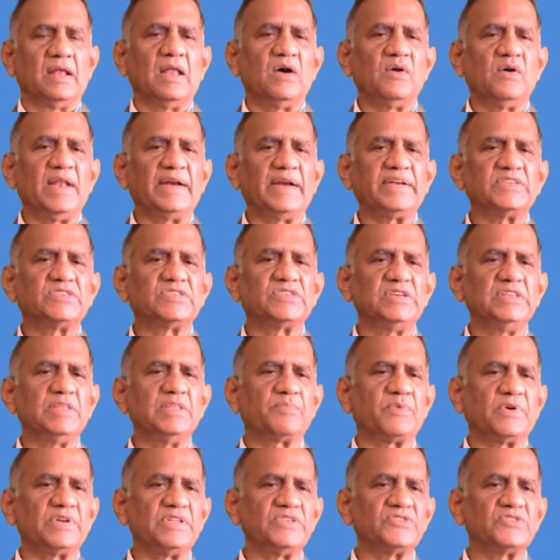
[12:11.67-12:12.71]
Now let us see the
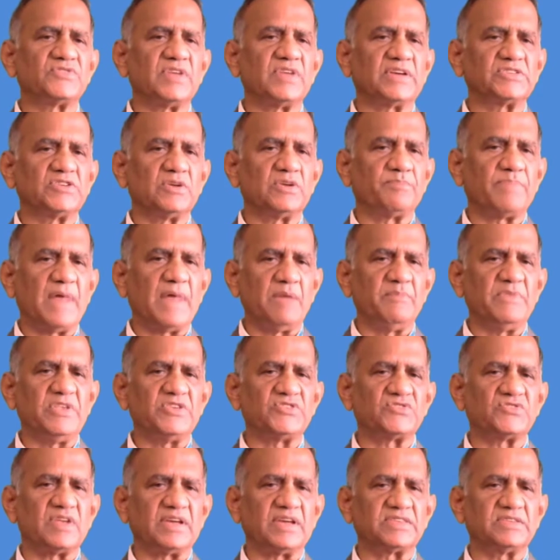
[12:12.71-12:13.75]
protein structure, primary
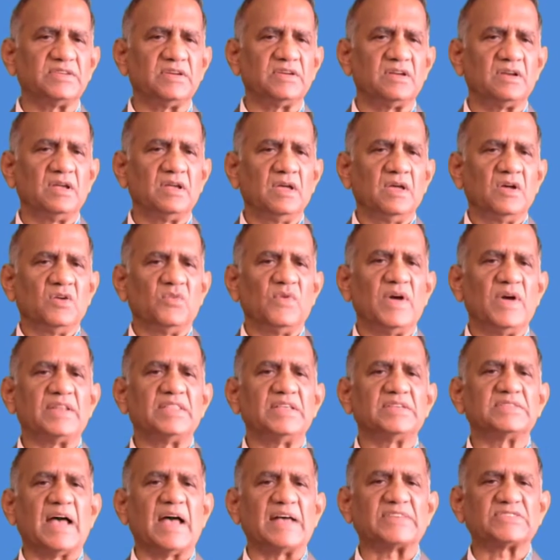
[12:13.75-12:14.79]
structure, where
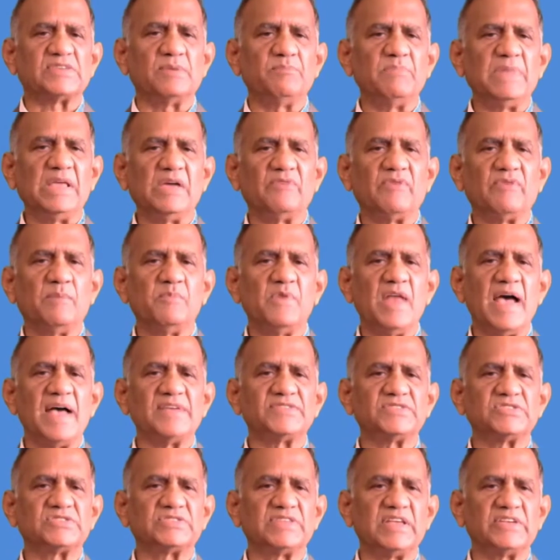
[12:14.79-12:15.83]
the assembly of amino
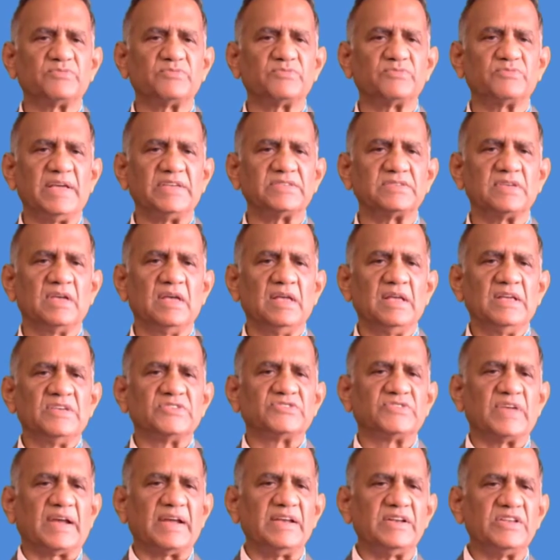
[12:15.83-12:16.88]
acids takes place.
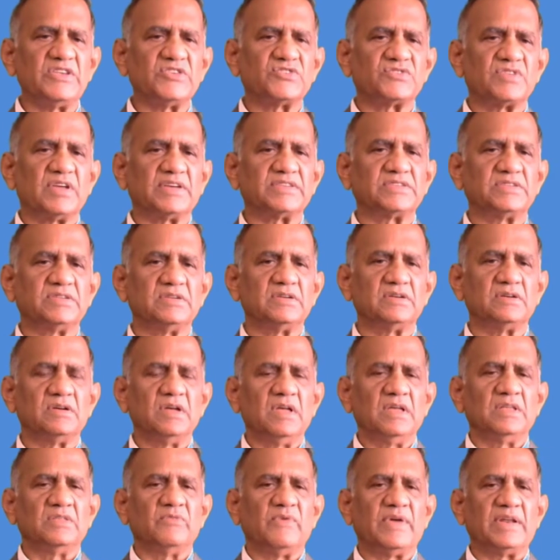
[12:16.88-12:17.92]
Secondary structure,
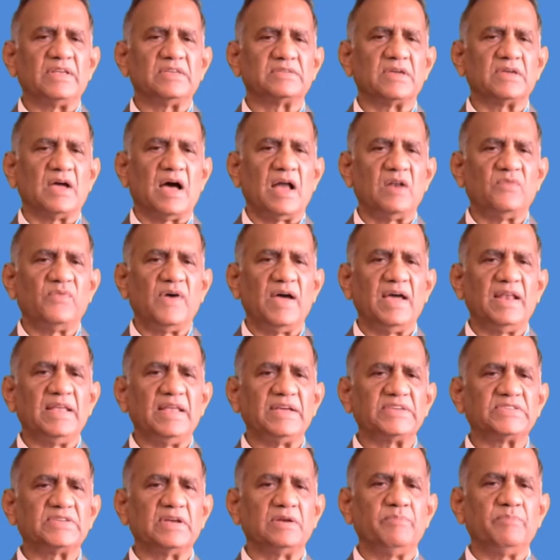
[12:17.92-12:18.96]
where is alpha
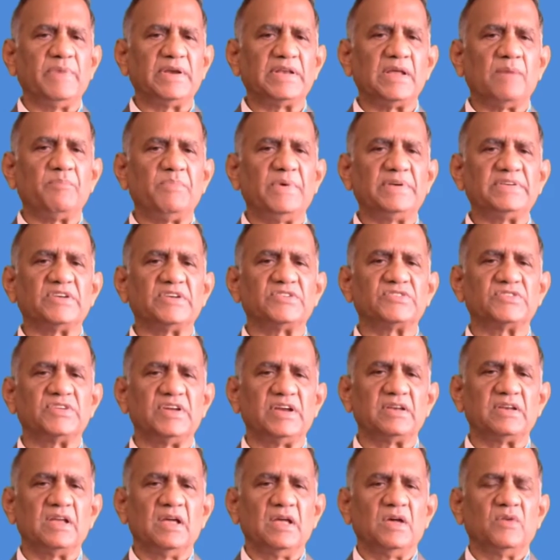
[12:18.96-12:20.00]
helix and beta pleated
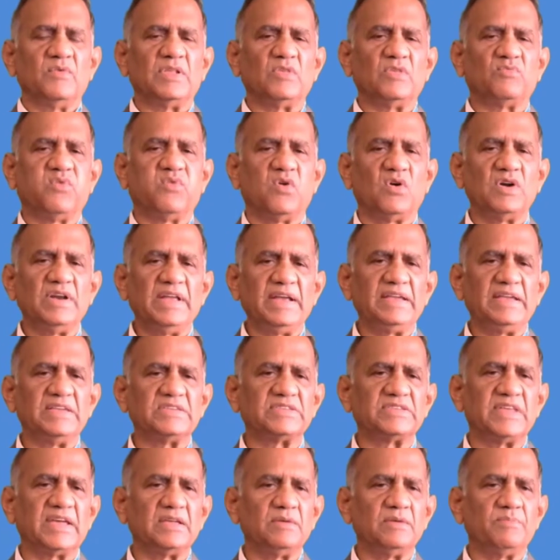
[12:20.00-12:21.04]
sheet, where the folding
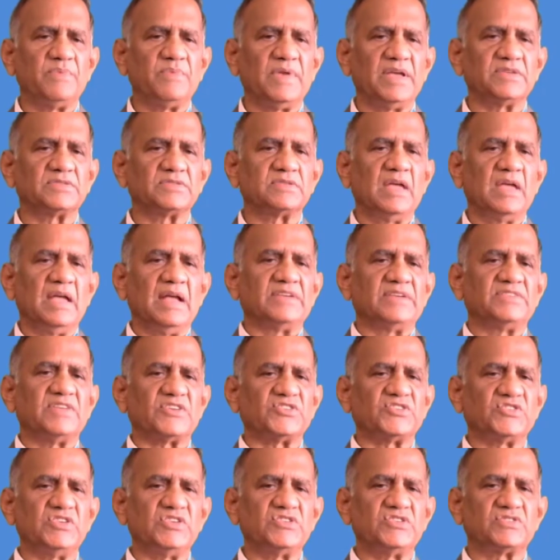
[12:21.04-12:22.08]
is taking place.
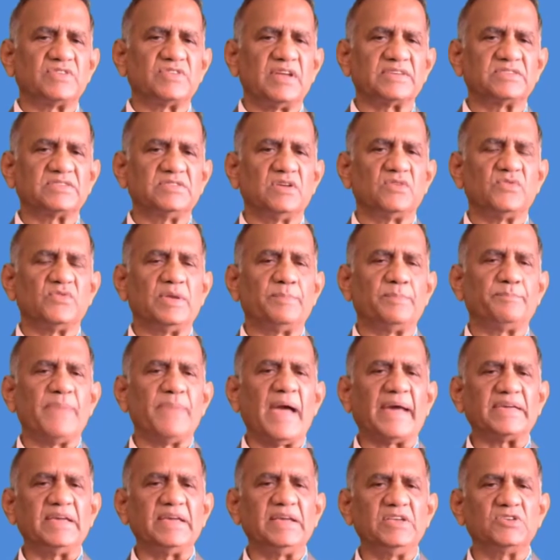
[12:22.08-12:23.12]
Tertiary structure, where
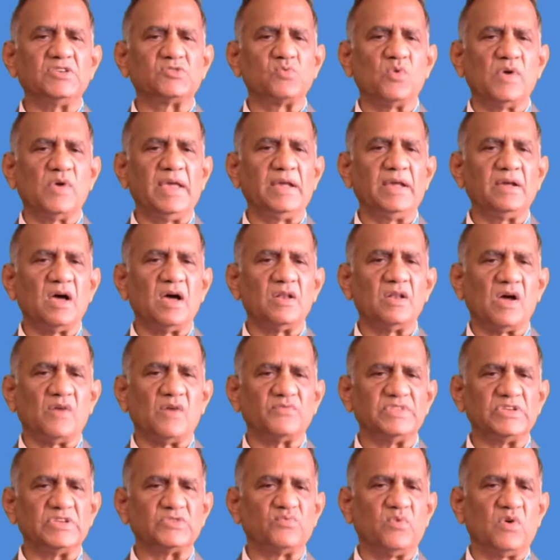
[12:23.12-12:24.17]
packing is going on
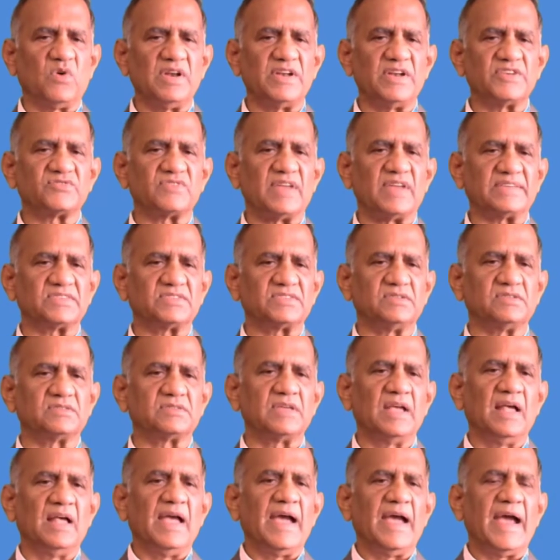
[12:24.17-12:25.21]
of these folded
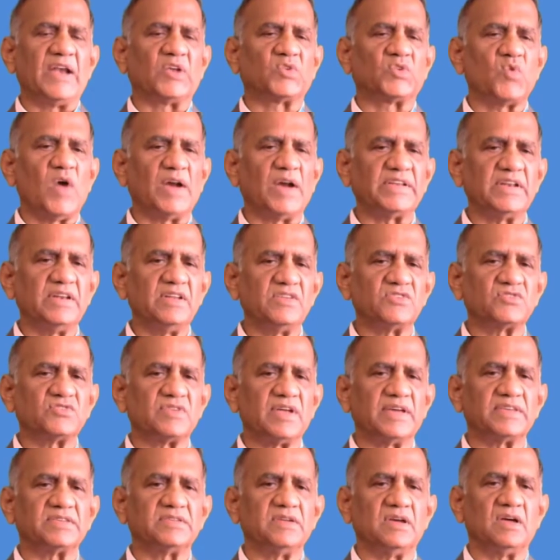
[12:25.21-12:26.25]
structures, and quaternary
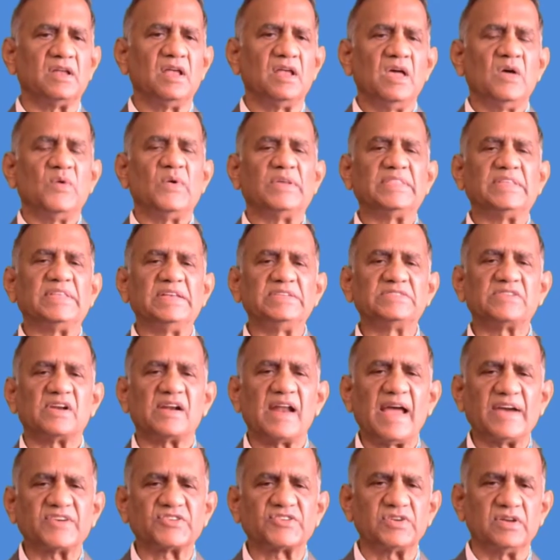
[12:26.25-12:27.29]
structure, where the
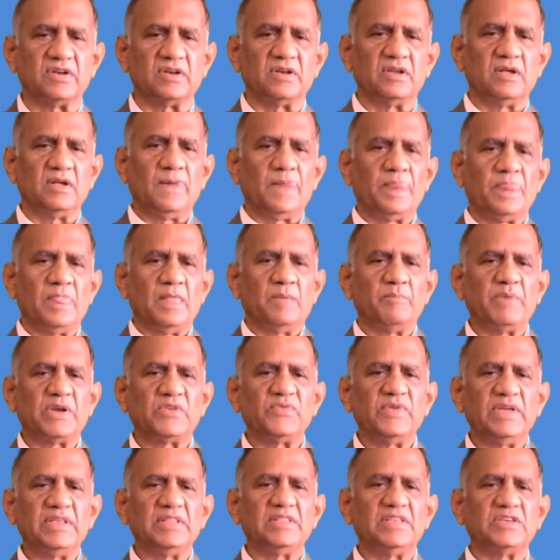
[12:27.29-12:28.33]
interaction
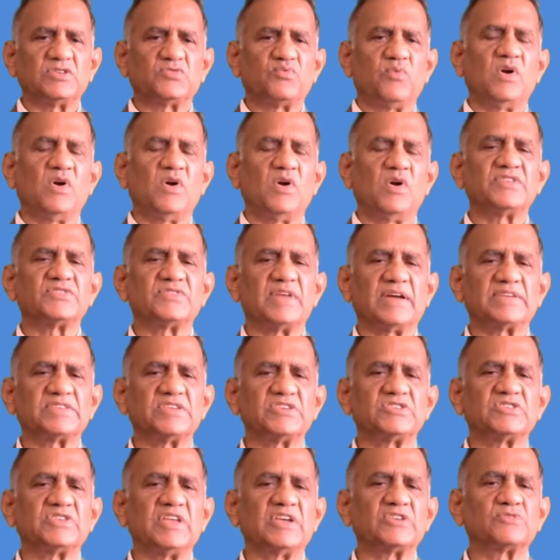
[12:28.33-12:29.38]
between these folded
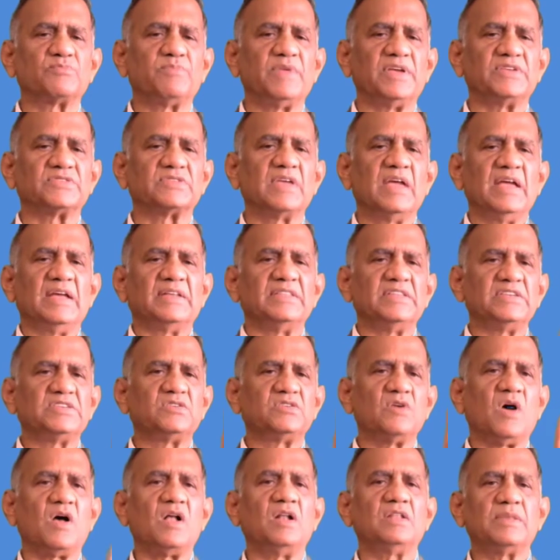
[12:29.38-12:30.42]
structures takes place. This
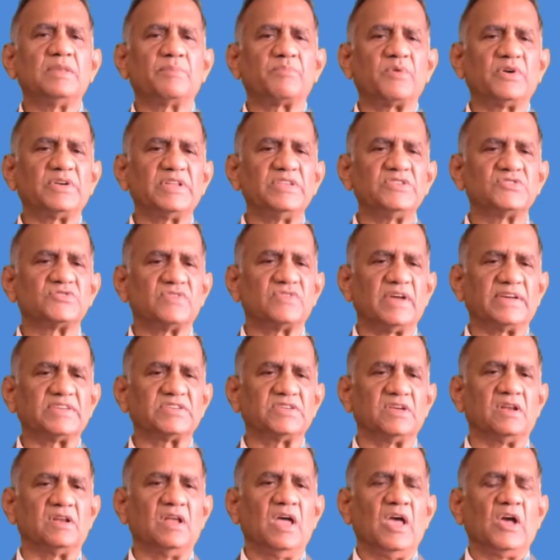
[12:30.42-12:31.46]
is all the protein
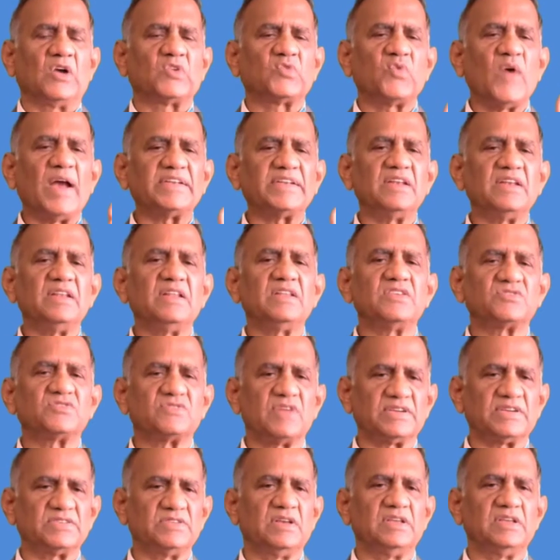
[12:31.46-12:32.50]
structure. Quaternary
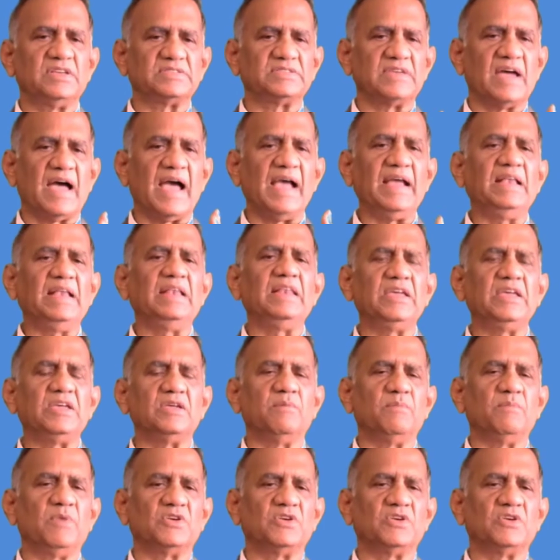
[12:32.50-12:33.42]
structure is highly